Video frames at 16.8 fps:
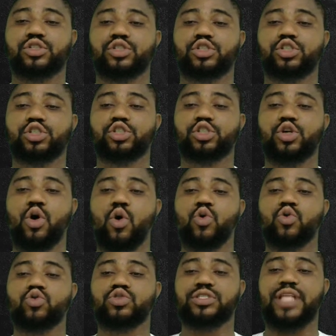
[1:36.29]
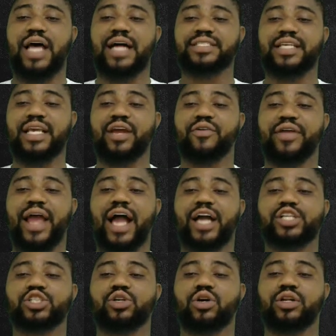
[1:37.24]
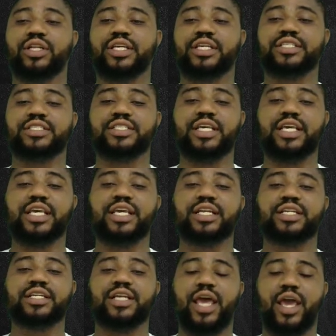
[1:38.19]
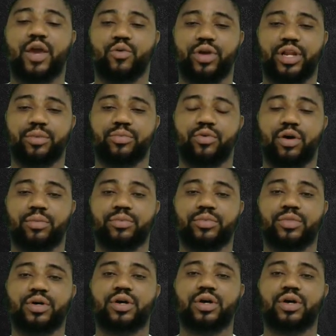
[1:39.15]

shows that a reaction is in equilibrium?